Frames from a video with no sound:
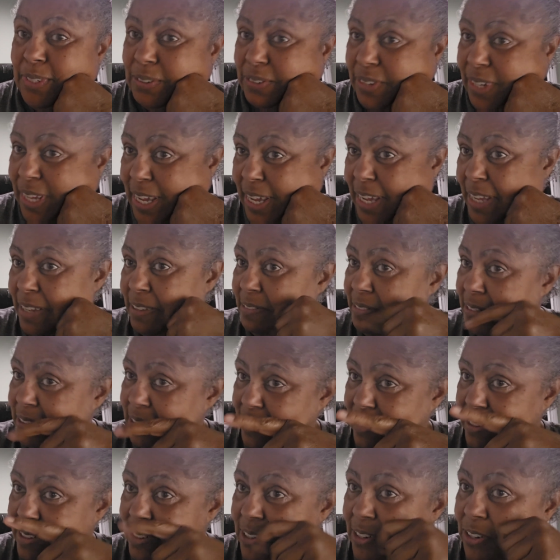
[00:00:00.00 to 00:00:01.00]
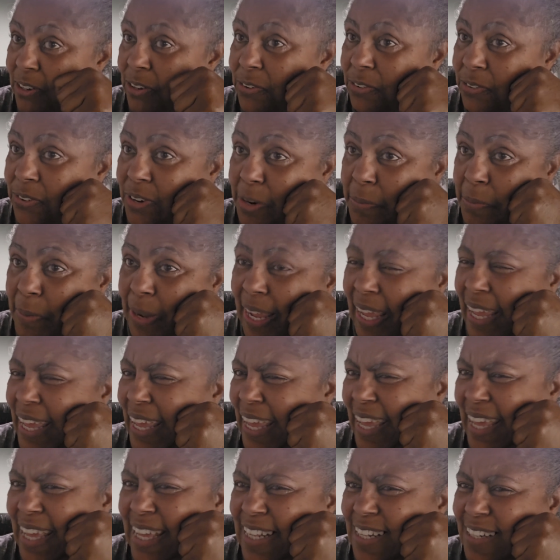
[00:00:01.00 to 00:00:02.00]
Okay? Look her up. I
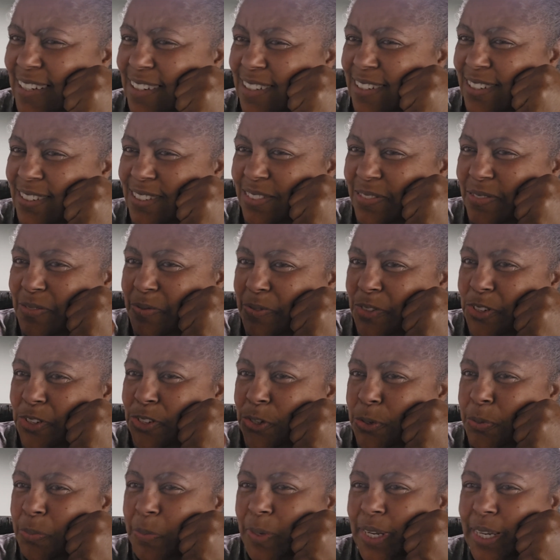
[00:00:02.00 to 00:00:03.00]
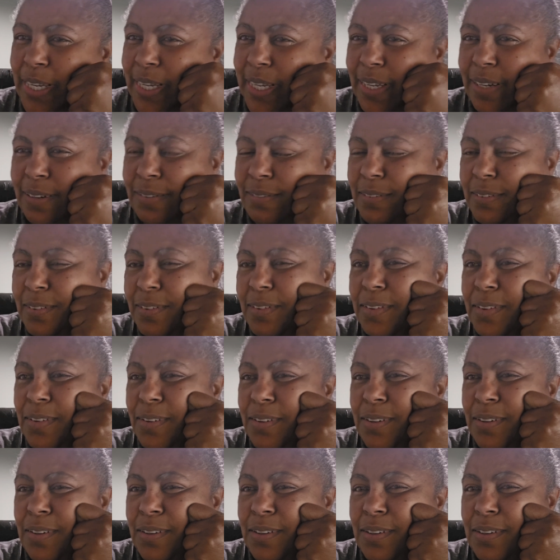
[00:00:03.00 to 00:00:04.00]
can't zoom it in.
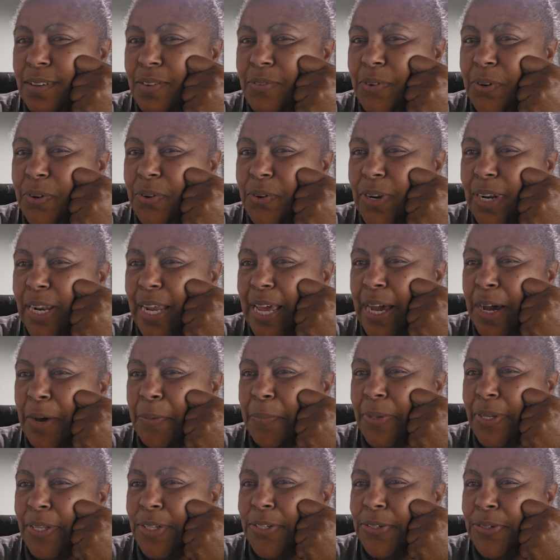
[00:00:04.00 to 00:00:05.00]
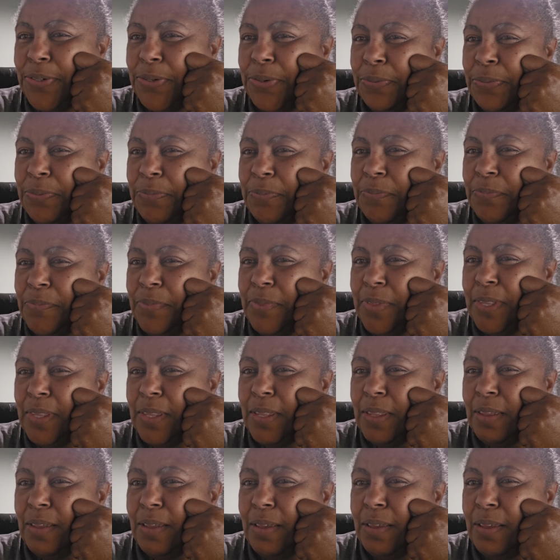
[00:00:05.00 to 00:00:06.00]
It won't allow me to.
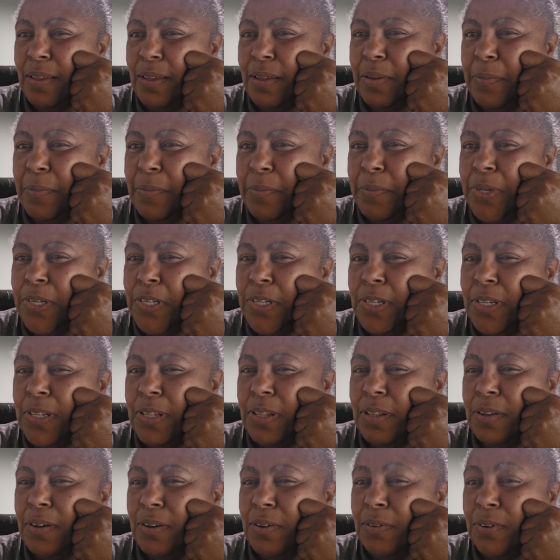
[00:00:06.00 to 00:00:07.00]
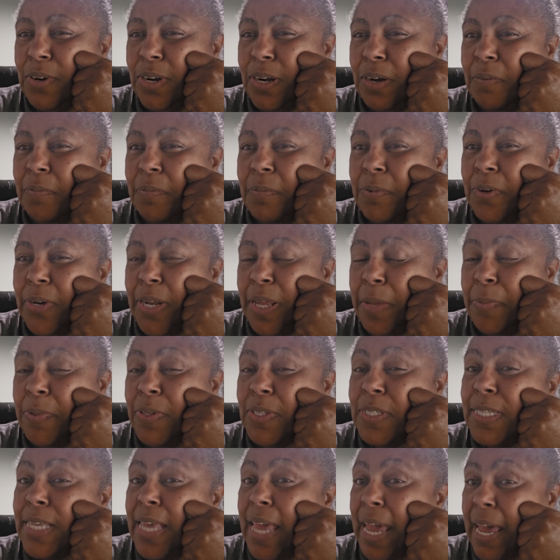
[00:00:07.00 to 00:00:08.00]
But look her up. Her
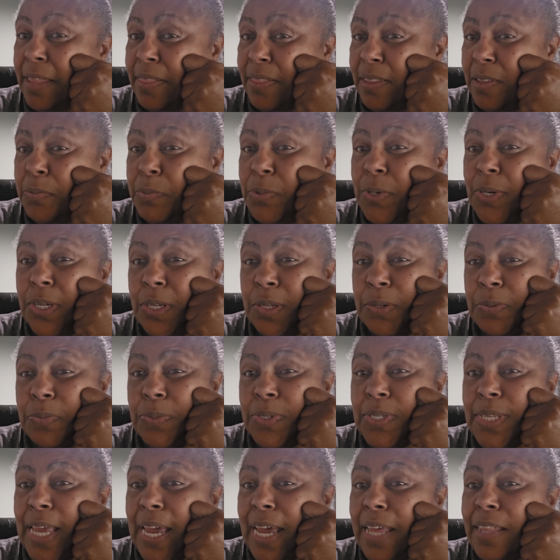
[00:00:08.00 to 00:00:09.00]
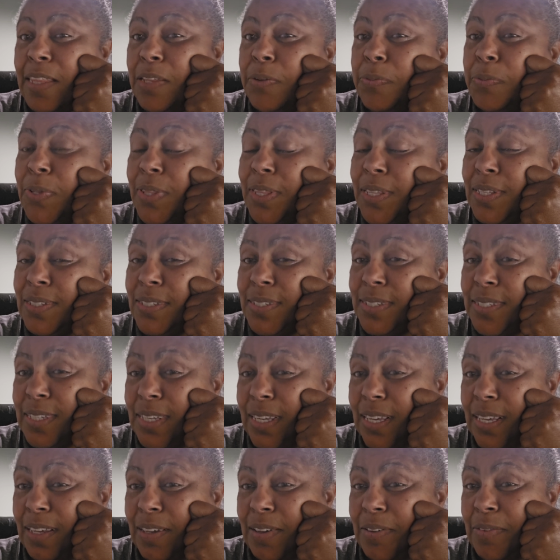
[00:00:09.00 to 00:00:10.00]
name is Kathy Williams, Kathy with a
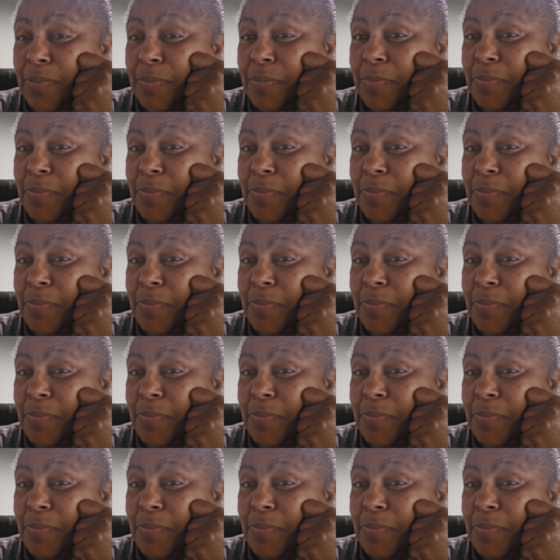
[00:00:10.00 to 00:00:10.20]
C.